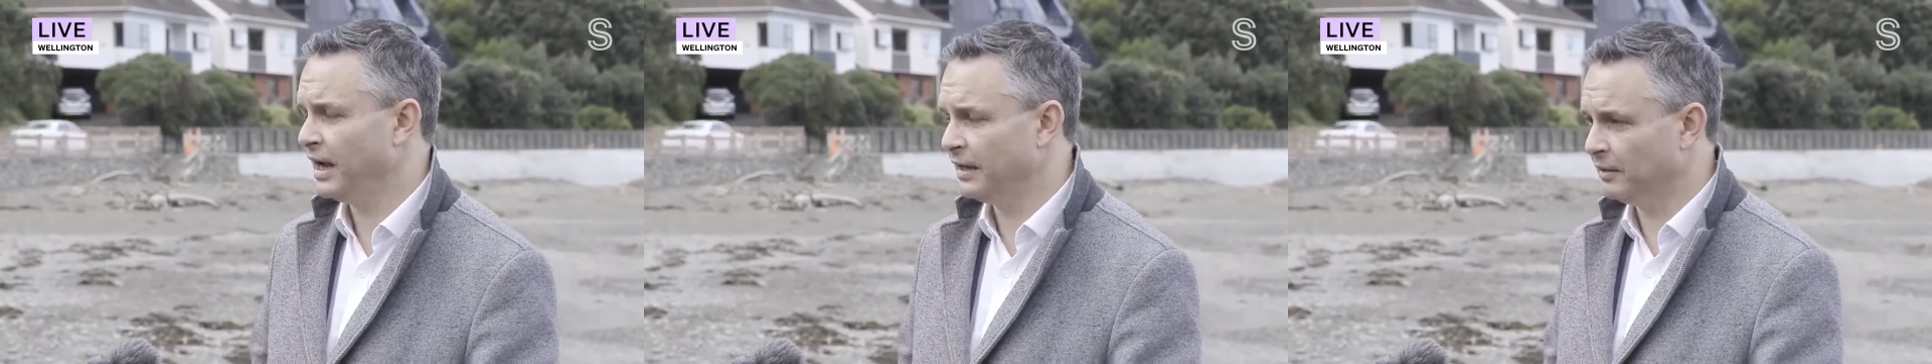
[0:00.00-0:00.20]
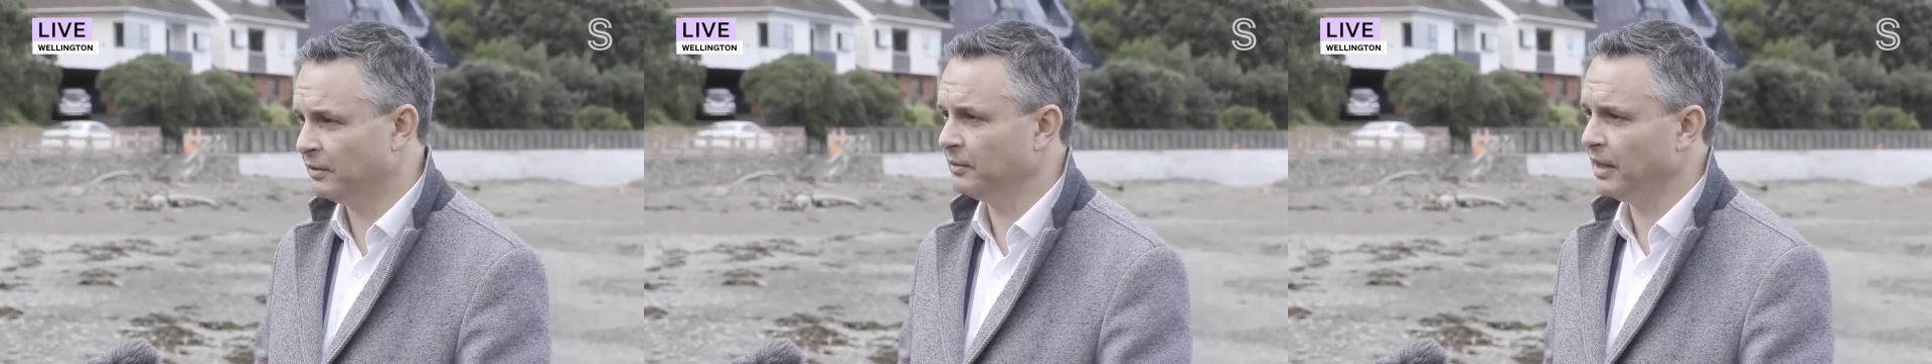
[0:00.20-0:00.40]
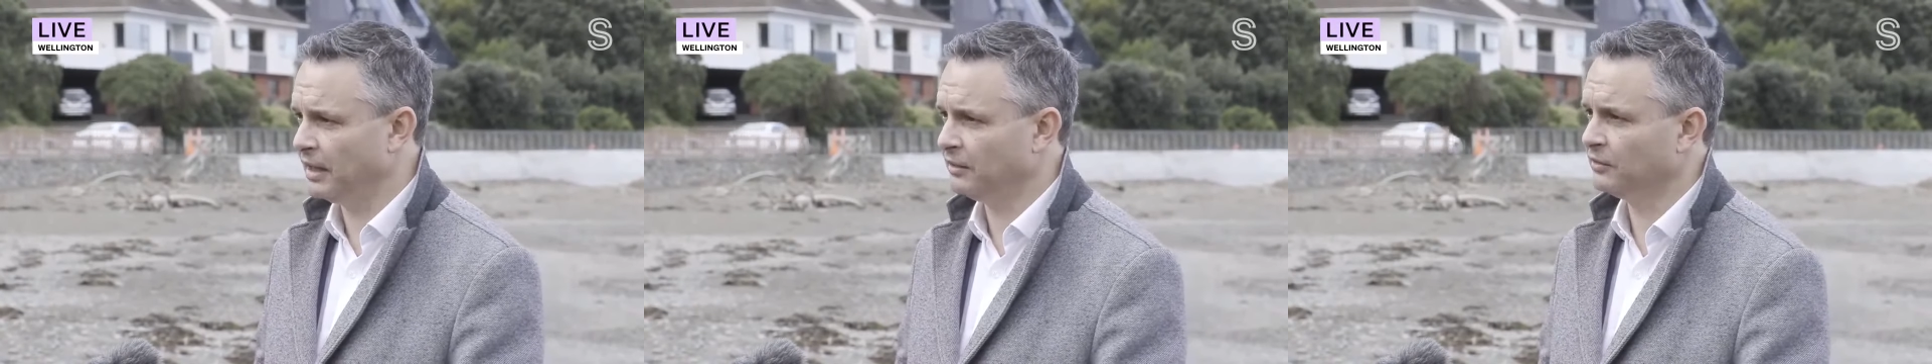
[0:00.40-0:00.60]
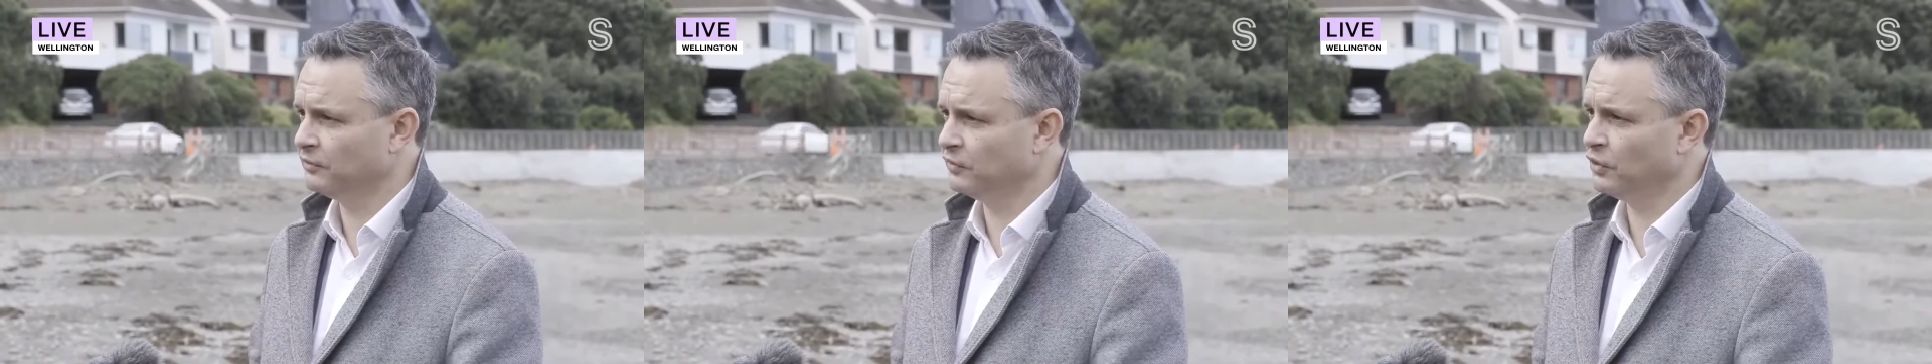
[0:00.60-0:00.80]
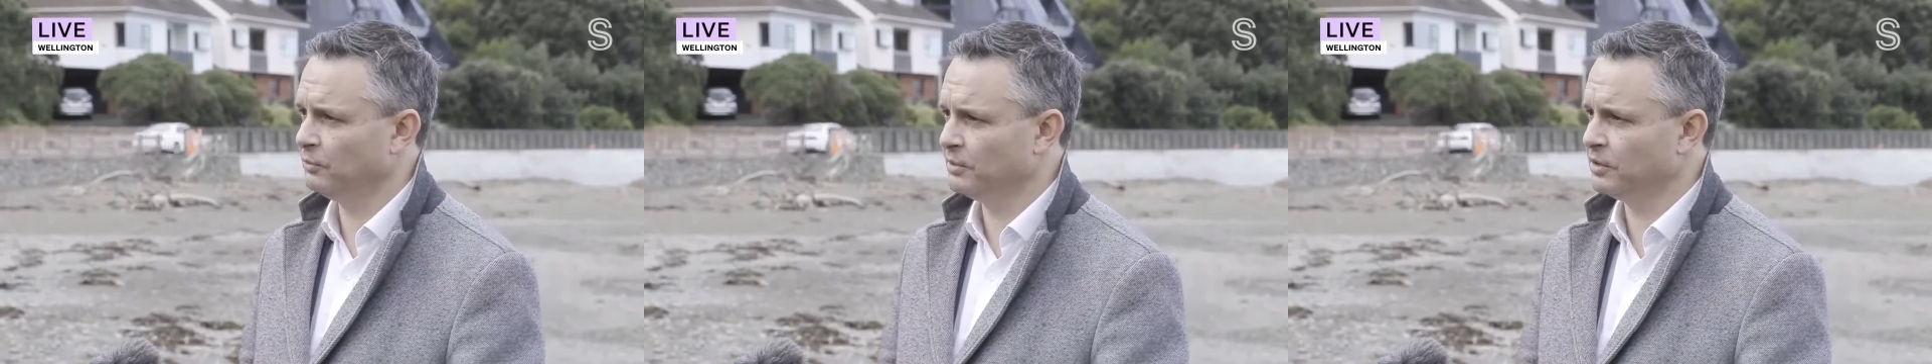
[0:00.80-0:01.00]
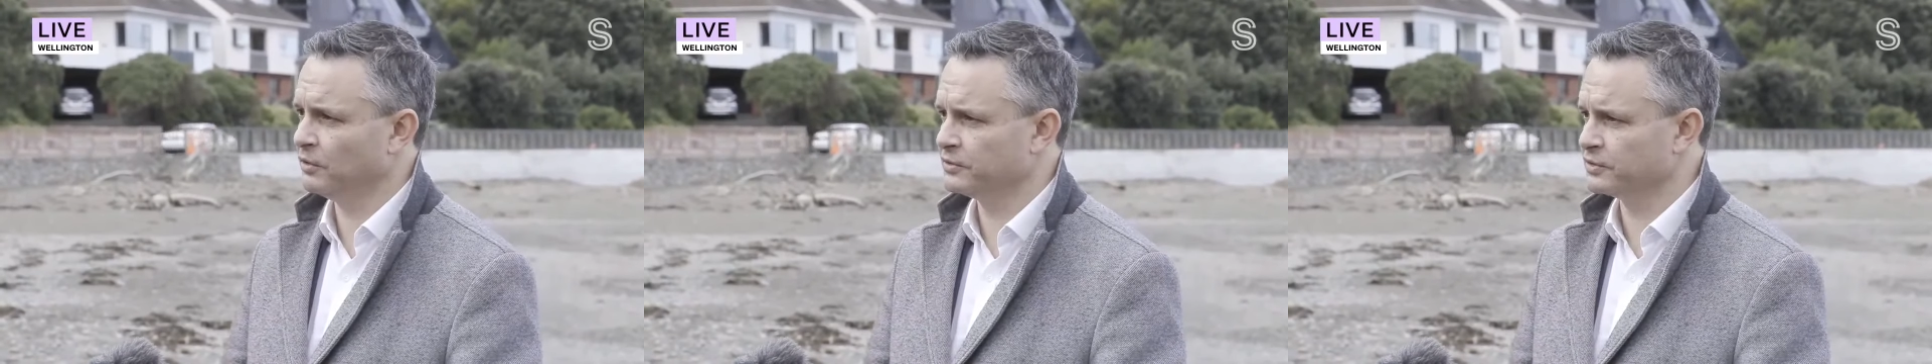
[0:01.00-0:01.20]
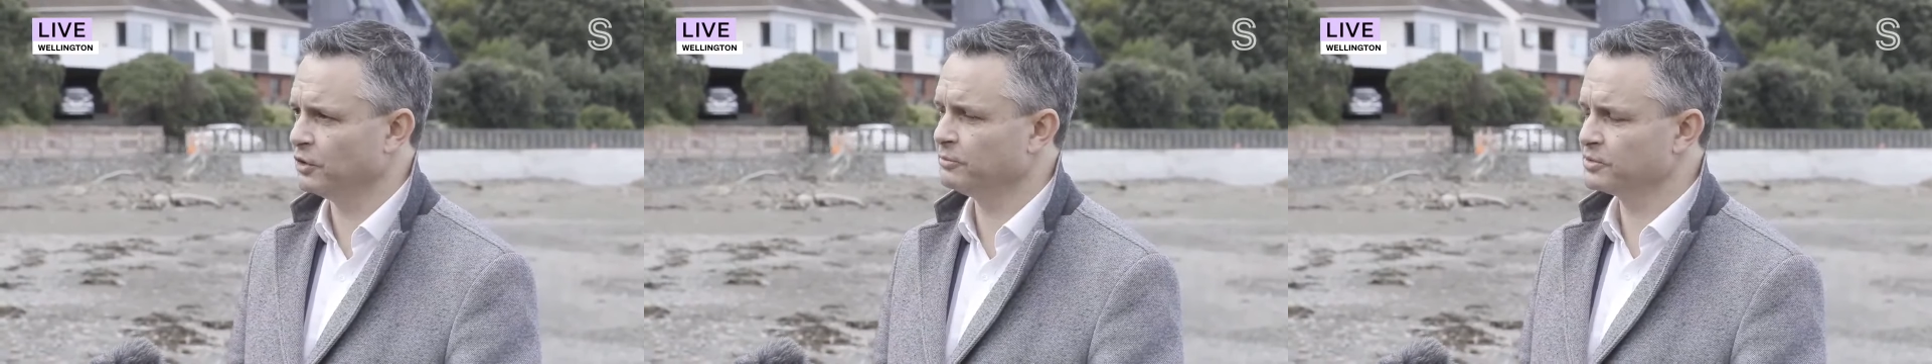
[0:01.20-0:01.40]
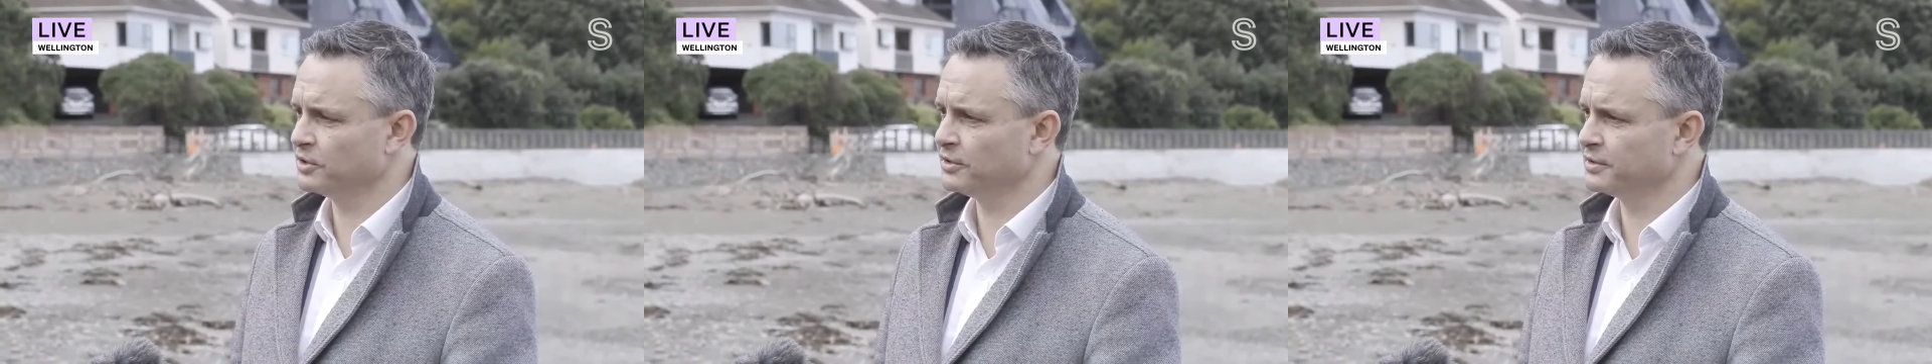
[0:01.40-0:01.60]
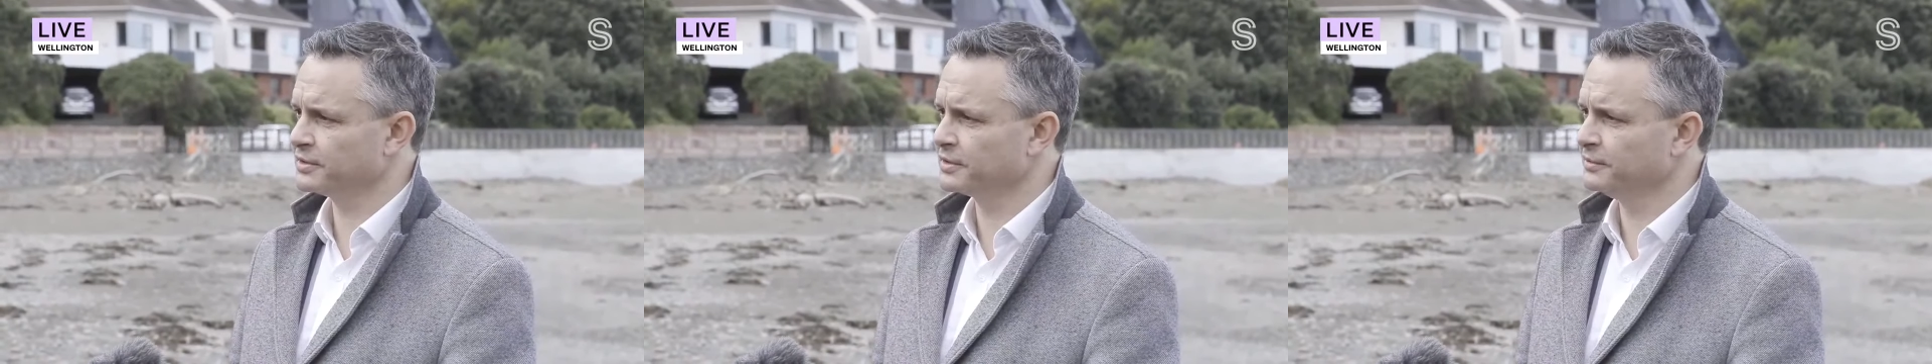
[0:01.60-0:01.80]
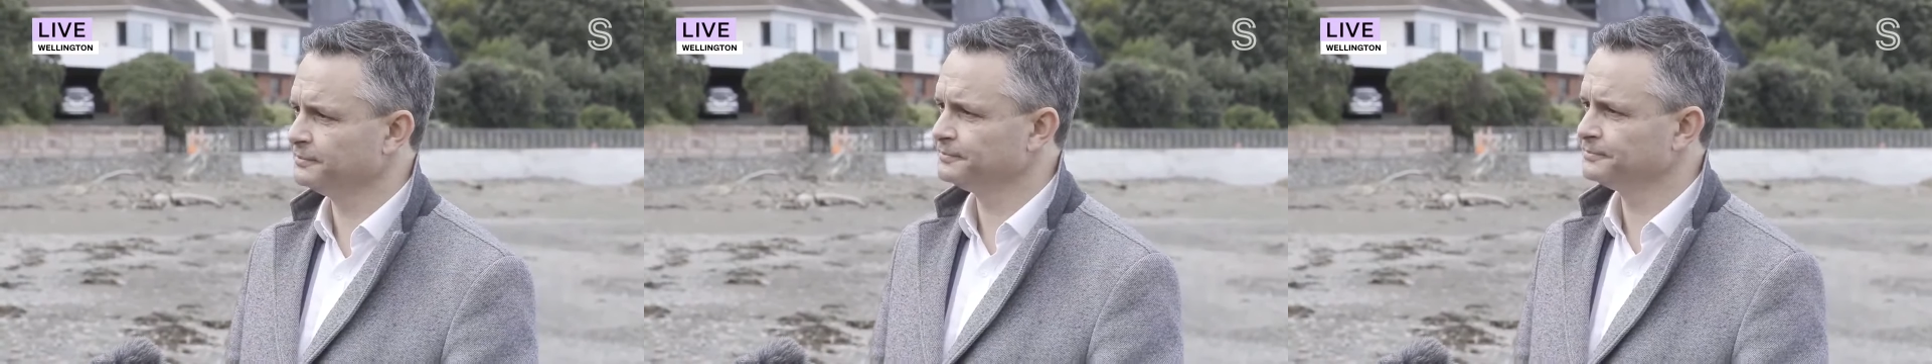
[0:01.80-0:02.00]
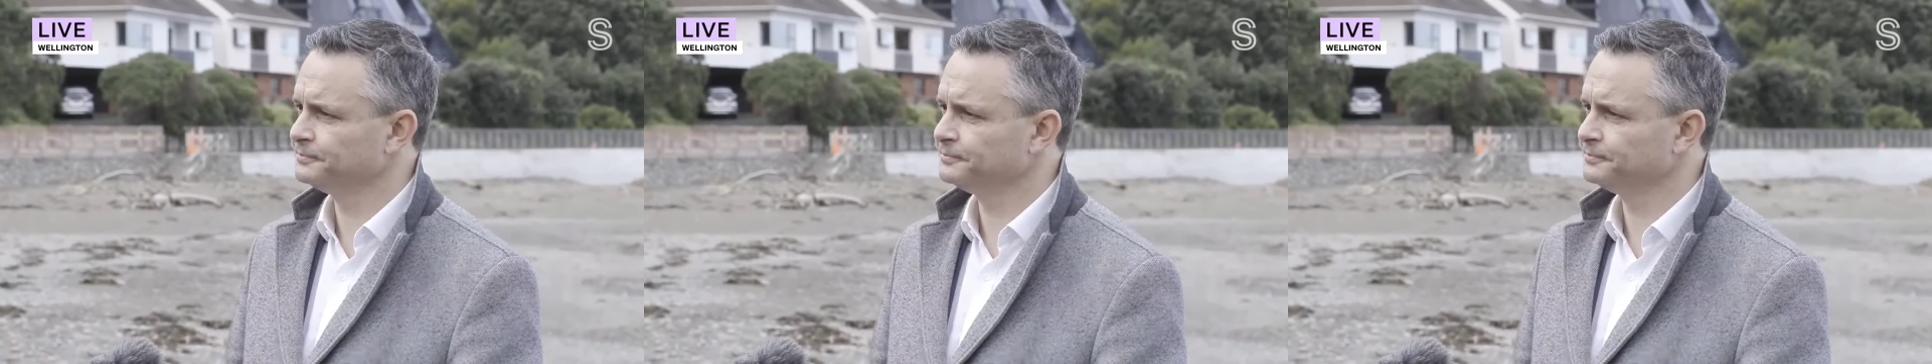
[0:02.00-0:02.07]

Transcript: and and determine those options.